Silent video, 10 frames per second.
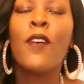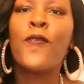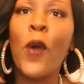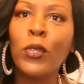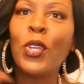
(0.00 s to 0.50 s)

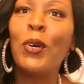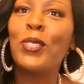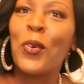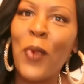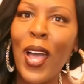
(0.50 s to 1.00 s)

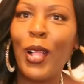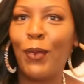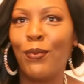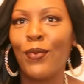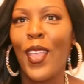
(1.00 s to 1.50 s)
photos
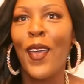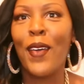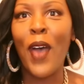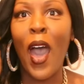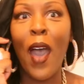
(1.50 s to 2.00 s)
well,
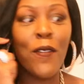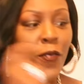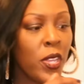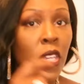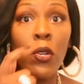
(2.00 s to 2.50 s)
uh,
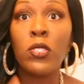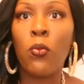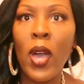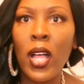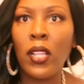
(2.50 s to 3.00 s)
videos
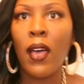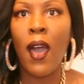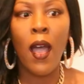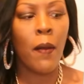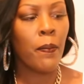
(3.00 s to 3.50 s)
well,
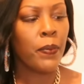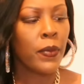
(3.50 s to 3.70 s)
um,